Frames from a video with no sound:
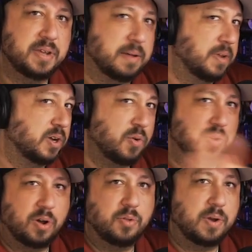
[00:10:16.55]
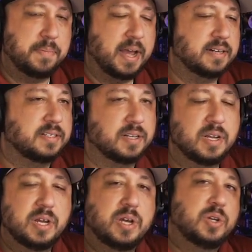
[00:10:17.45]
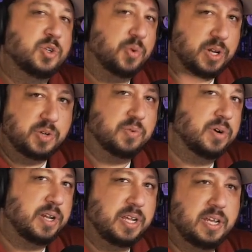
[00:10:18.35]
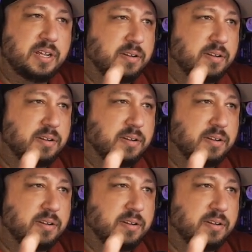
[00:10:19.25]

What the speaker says: I'm not going all the way back to 2020,